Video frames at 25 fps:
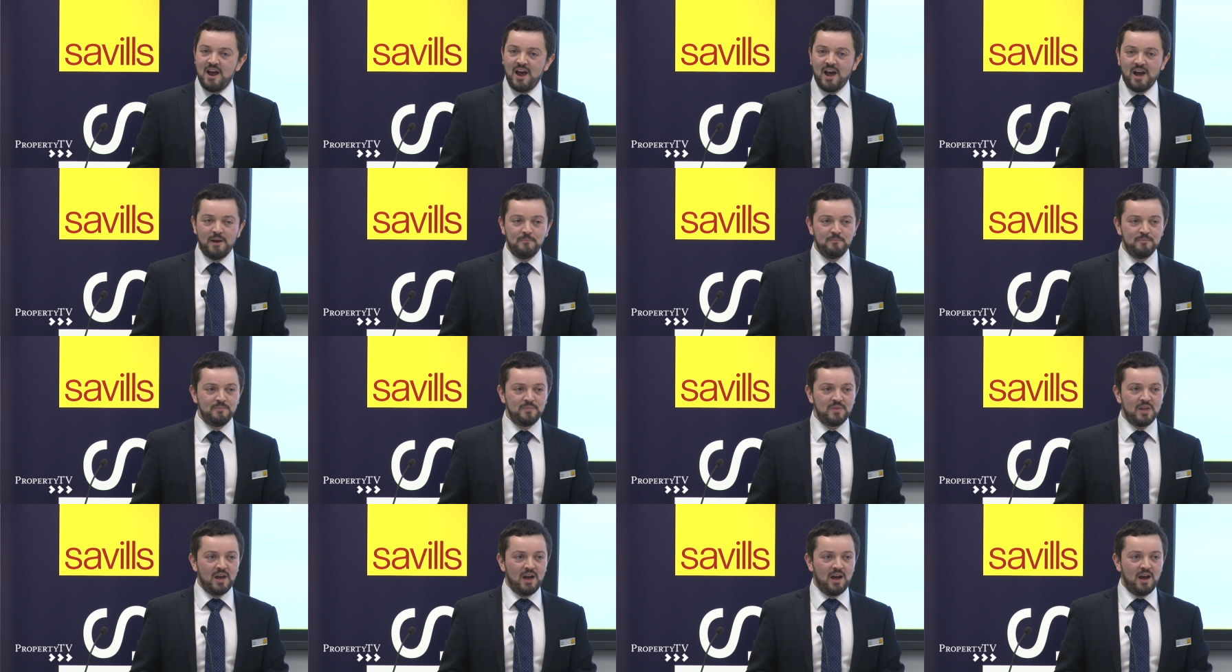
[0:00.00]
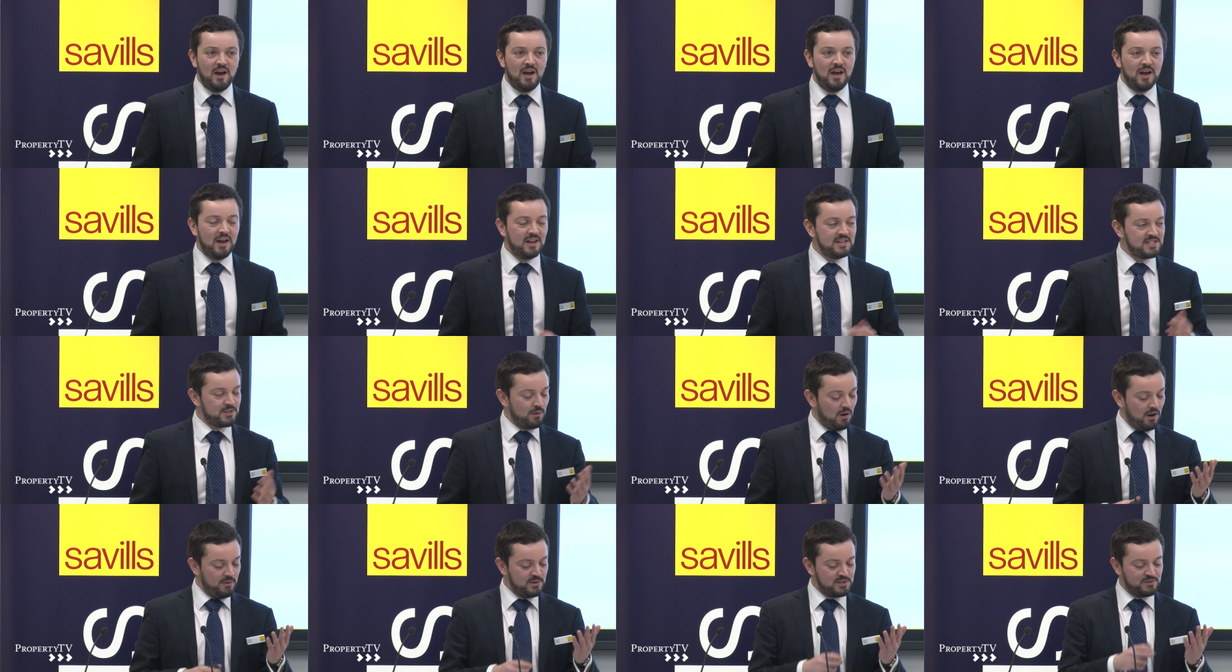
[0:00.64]
So I
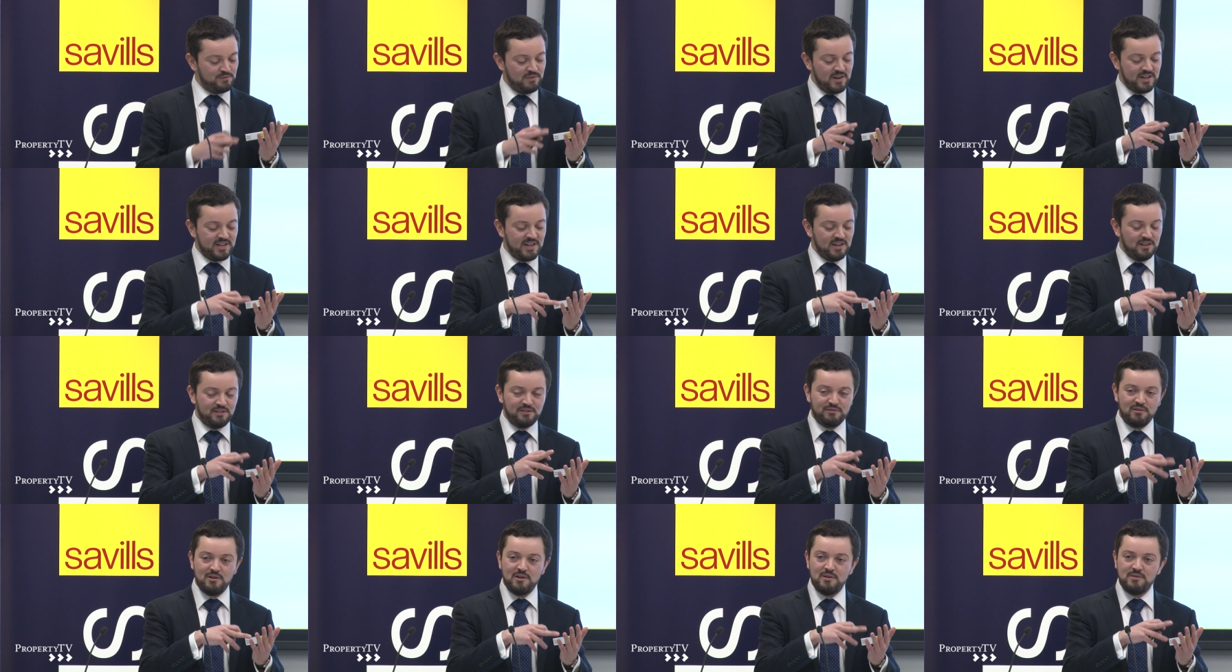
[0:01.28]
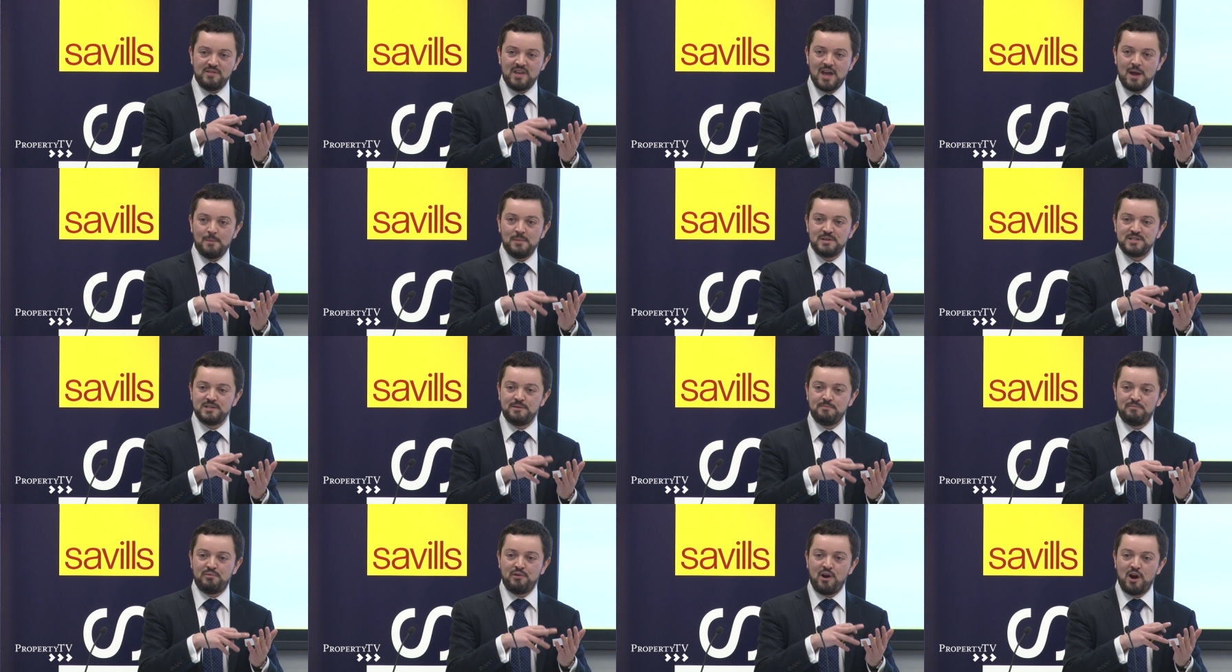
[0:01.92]
was flicking through the
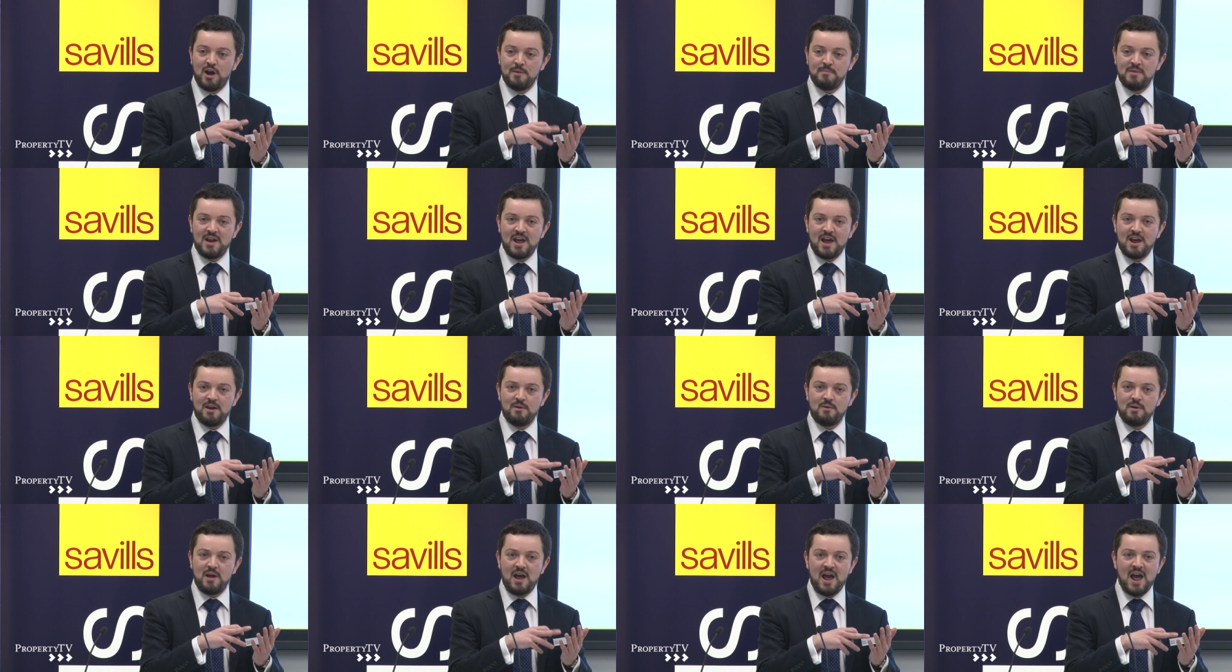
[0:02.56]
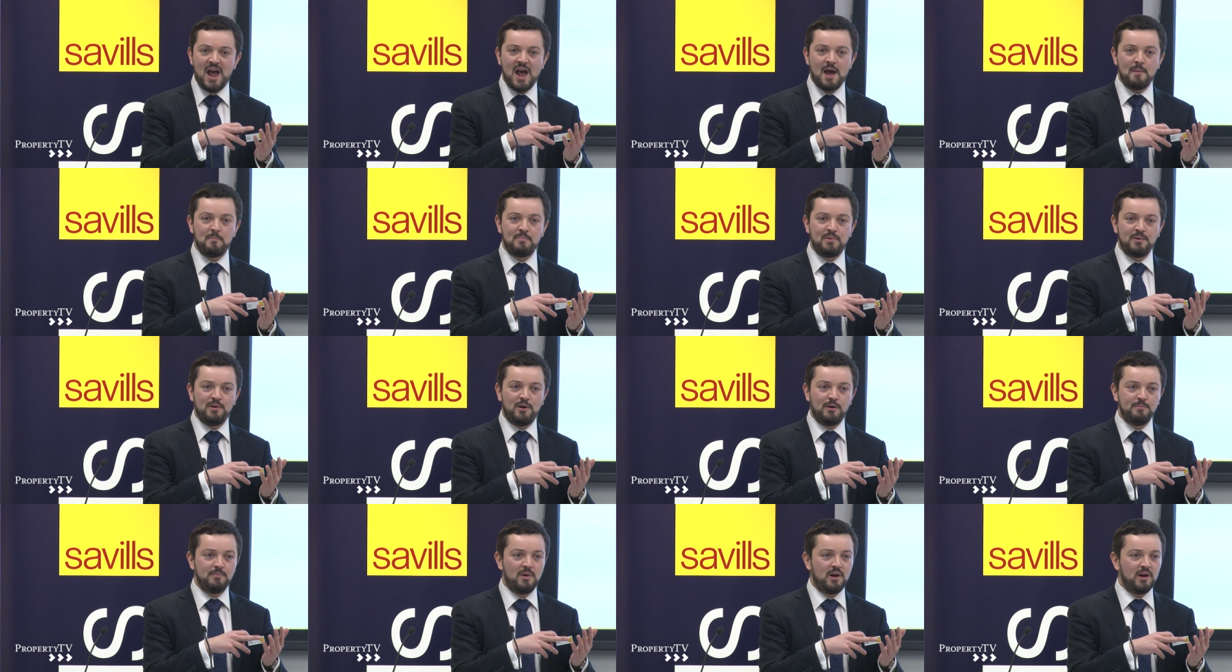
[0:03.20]
Amazon Prime Now app
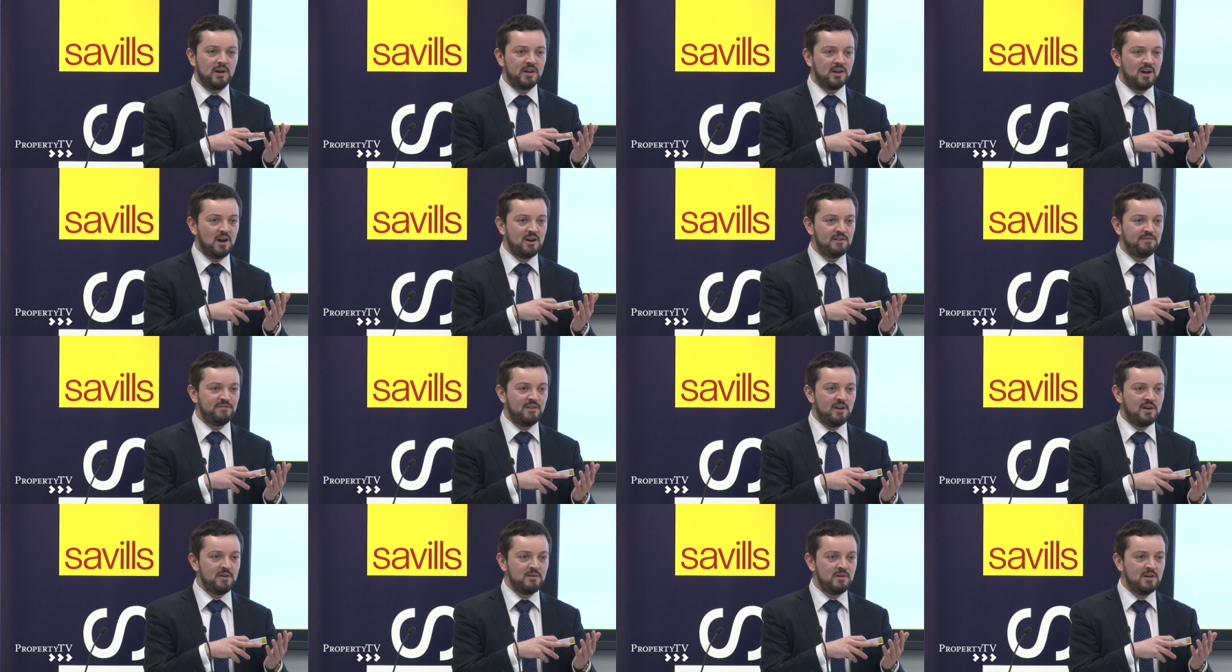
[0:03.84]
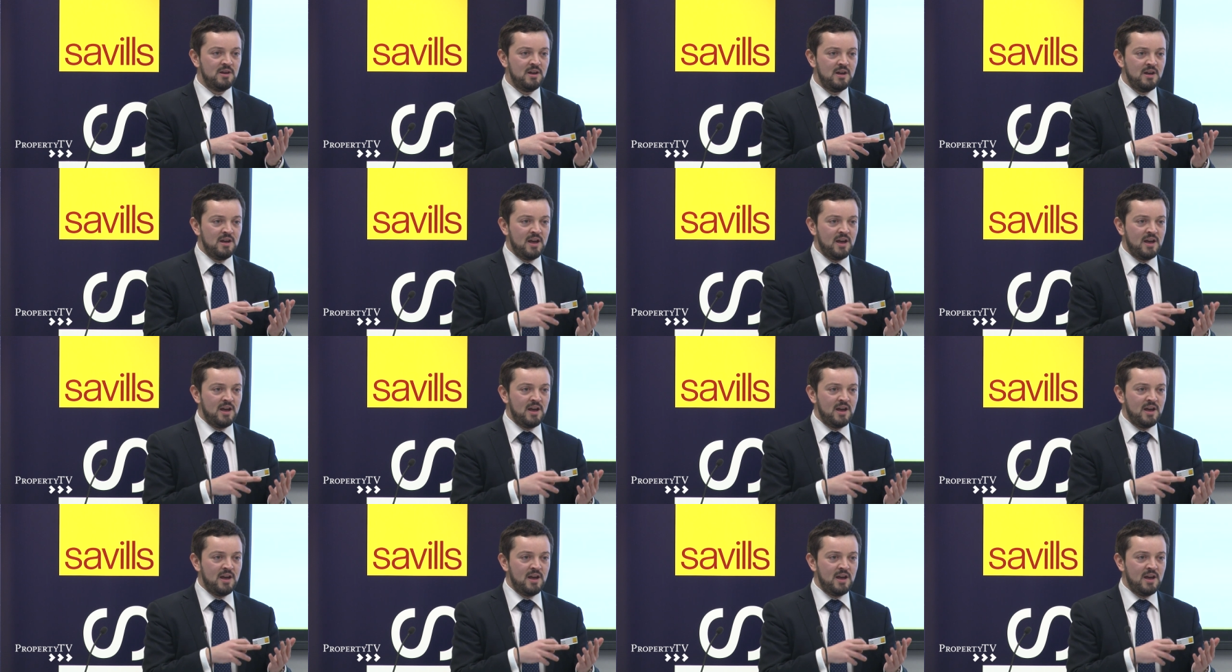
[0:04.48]
on my iPhone,